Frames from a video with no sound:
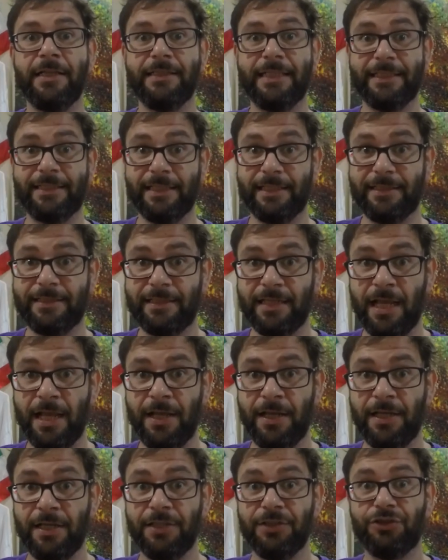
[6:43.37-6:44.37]
this is
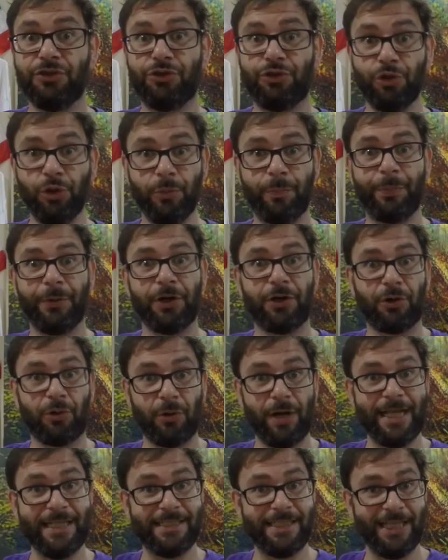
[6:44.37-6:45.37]
super
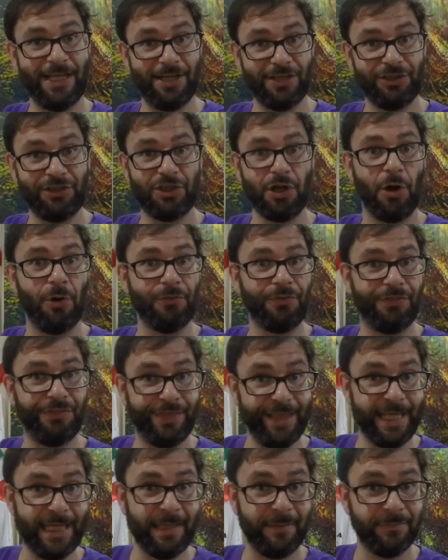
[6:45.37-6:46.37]
crazy adult
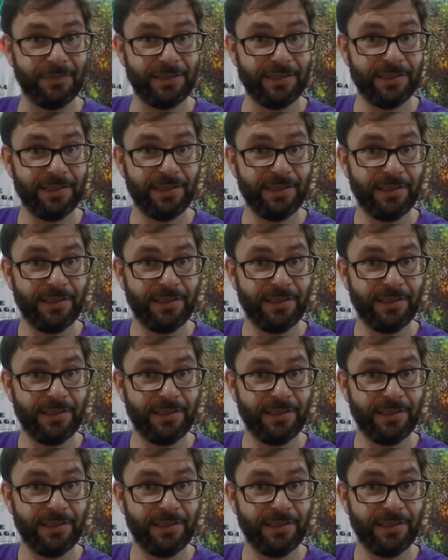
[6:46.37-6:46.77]
themed.